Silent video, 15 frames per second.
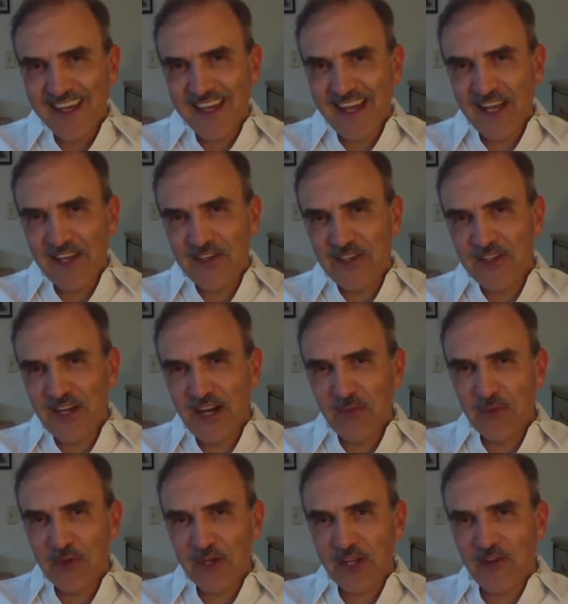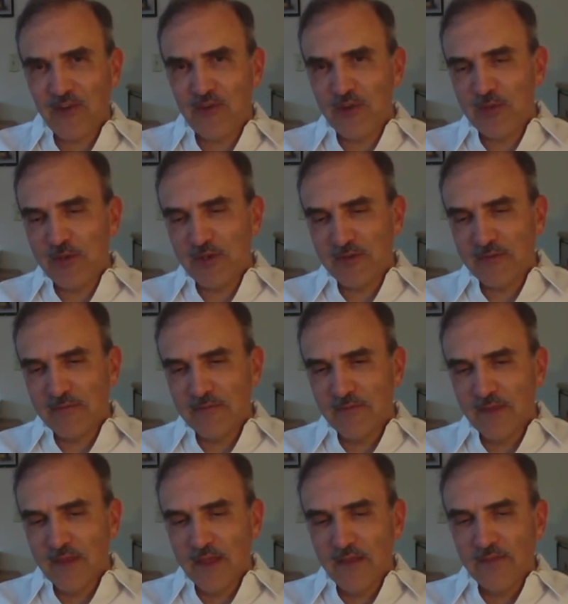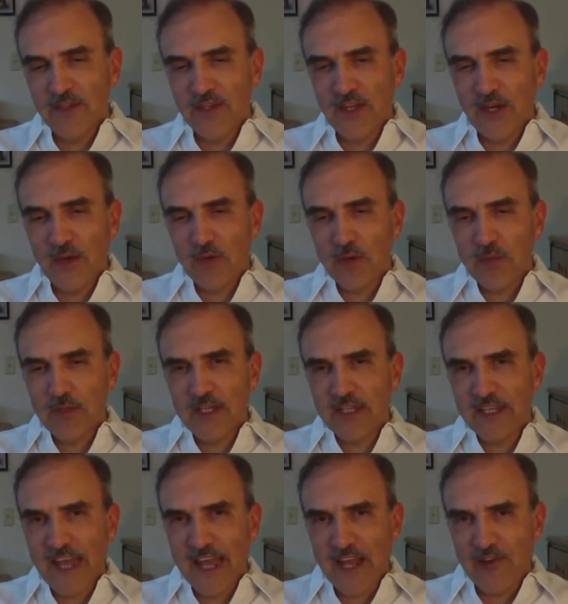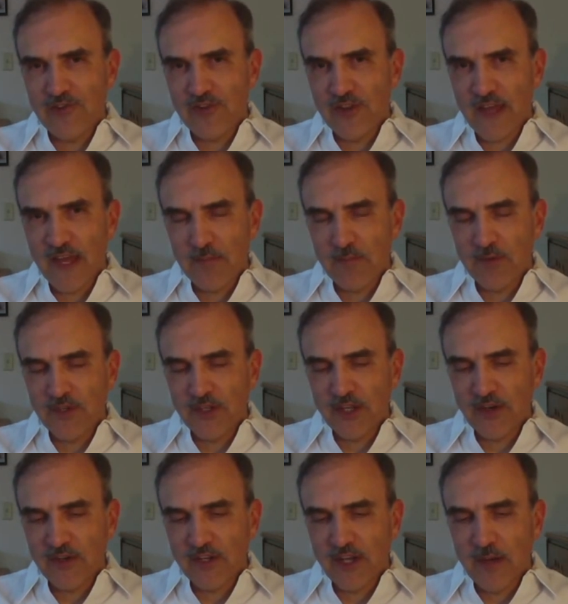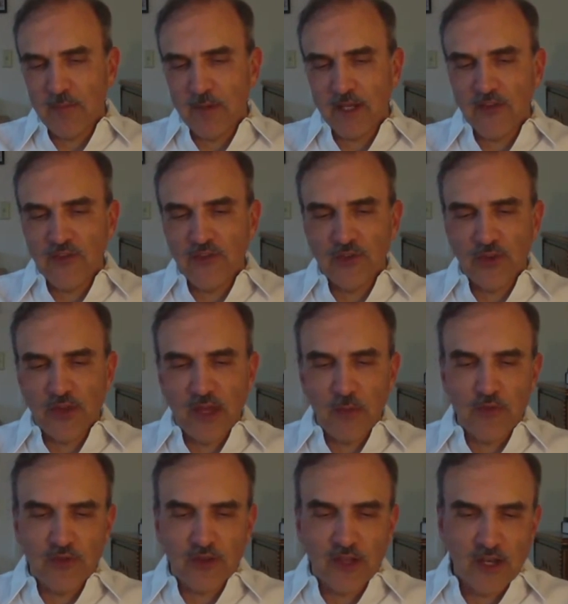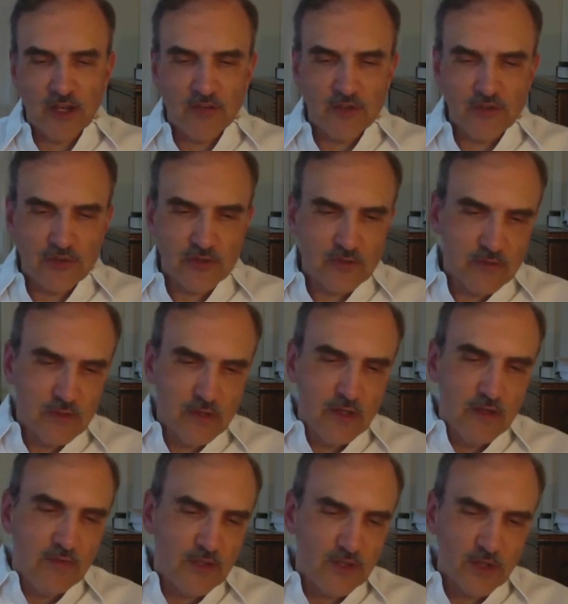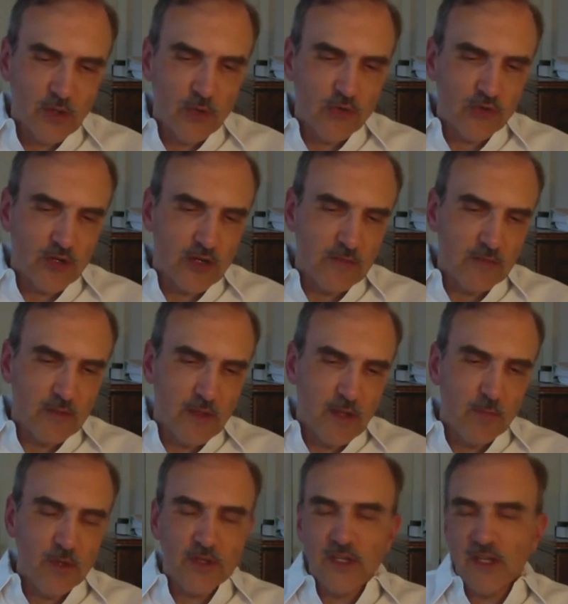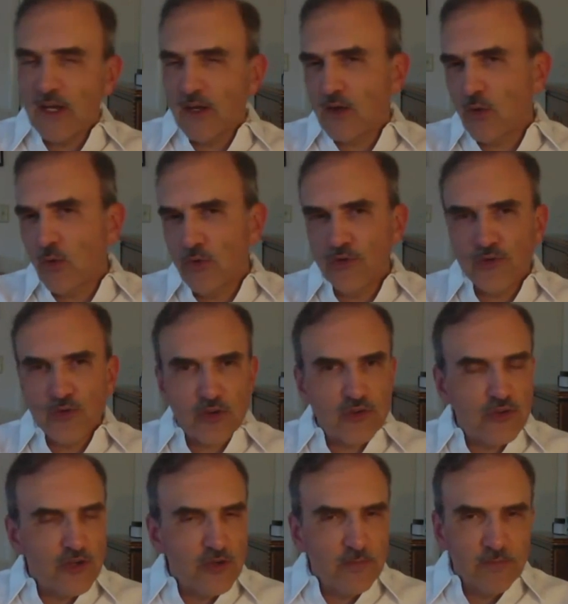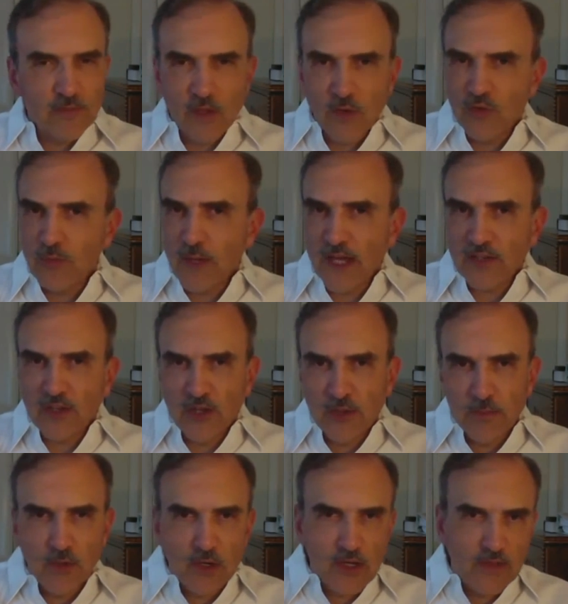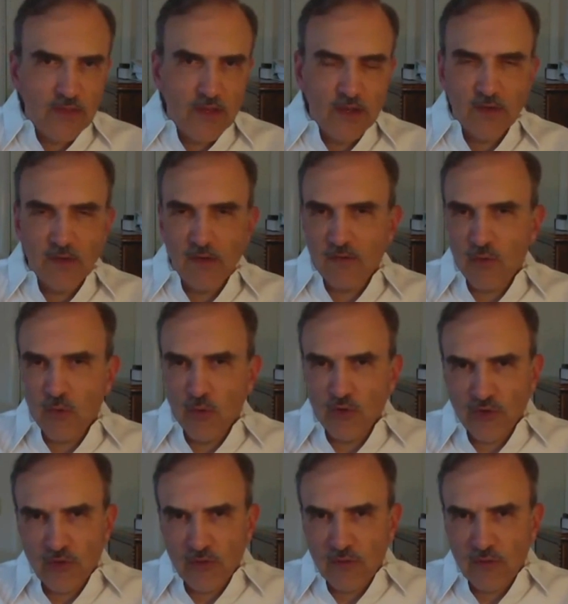And did not want to contribute, did not want to be engaged in that particular topic. And so that was the kind of issue that goes on. But yeah, course structure goes back to the book. And then, of course,